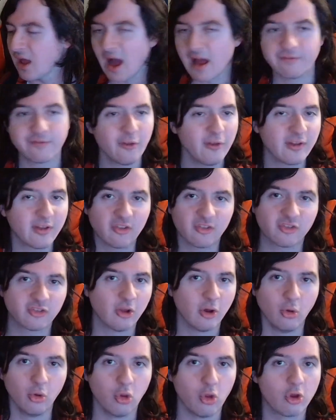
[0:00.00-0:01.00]
I feel like it
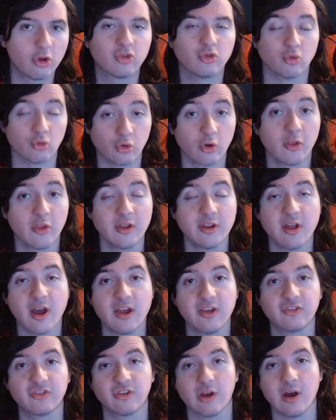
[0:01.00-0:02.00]
still looks really
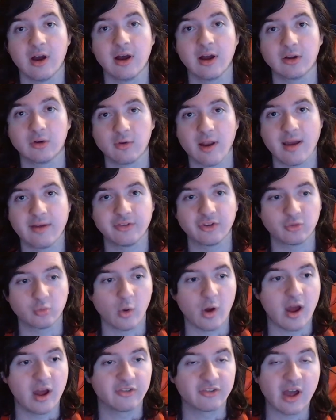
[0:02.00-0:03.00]
nice
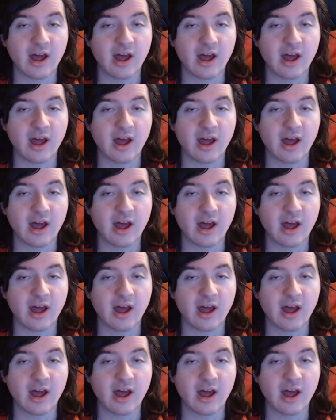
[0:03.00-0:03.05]
graphics-wise.